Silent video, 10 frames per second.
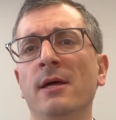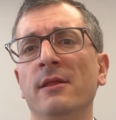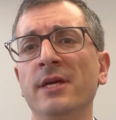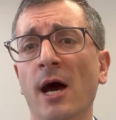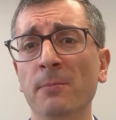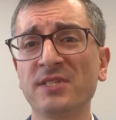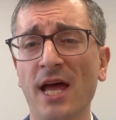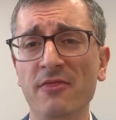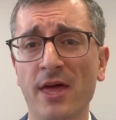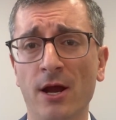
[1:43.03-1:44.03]
The
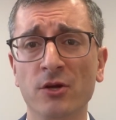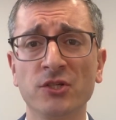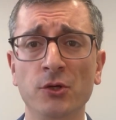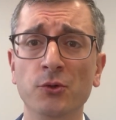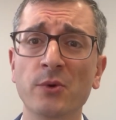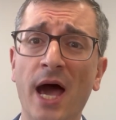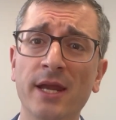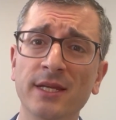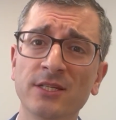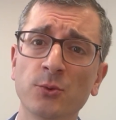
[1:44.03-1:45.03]
upside there is you do not
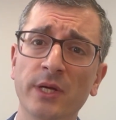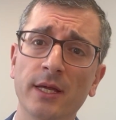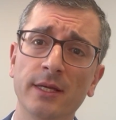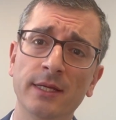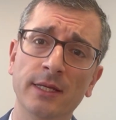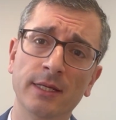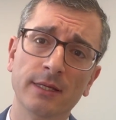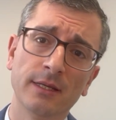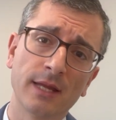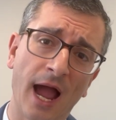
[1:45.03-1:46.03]
need to
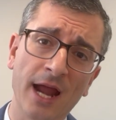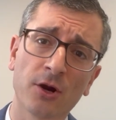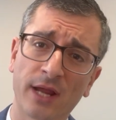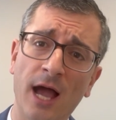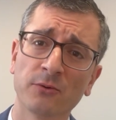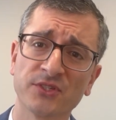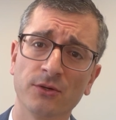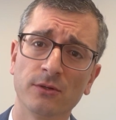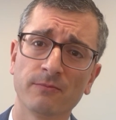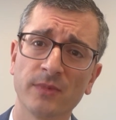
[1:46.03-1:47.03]
hire
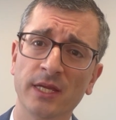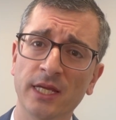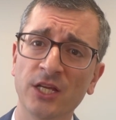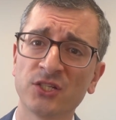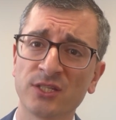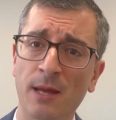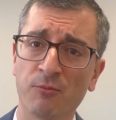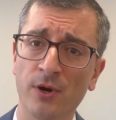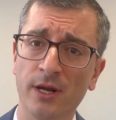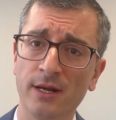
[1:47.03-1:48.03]
counsel in each
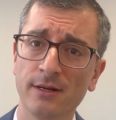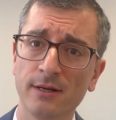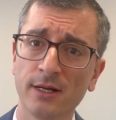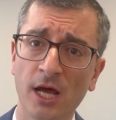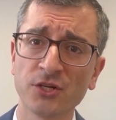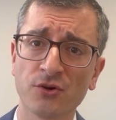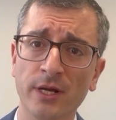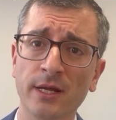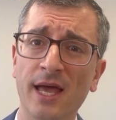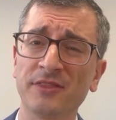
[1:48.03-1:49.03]
separate
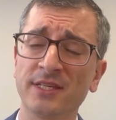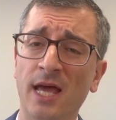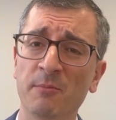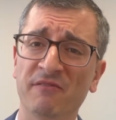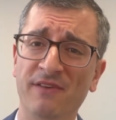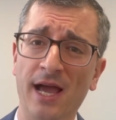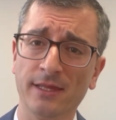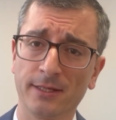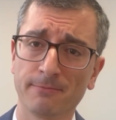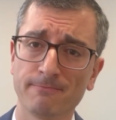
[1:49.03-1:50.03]
country at the time of
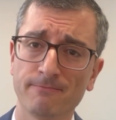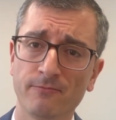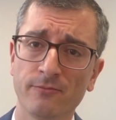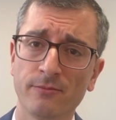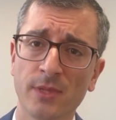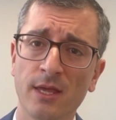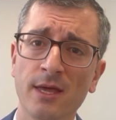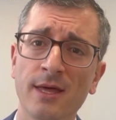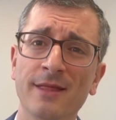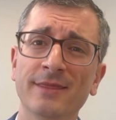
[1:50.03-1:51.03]
filing.
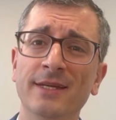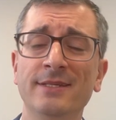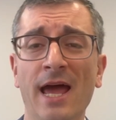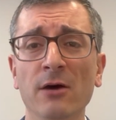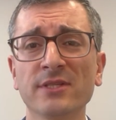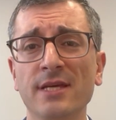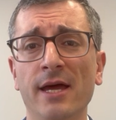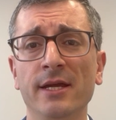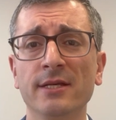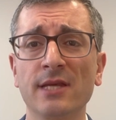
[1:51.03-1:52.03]
The
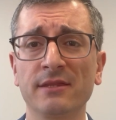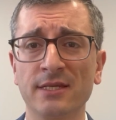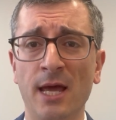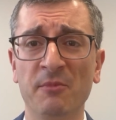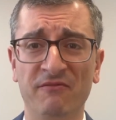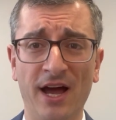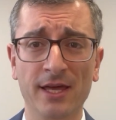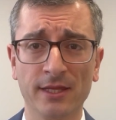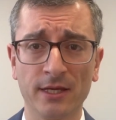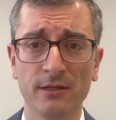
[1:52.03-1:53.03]
downside is at the time of
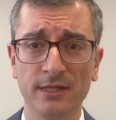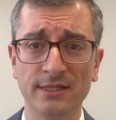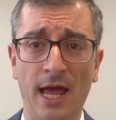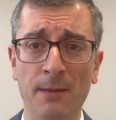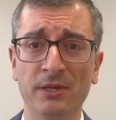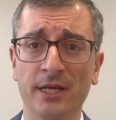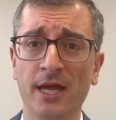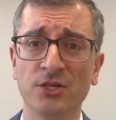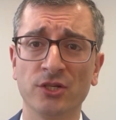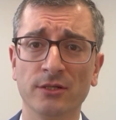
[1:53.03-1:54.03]
filing these
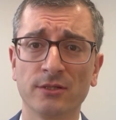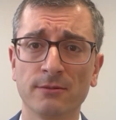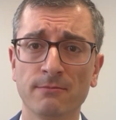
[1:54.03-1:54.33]
applications,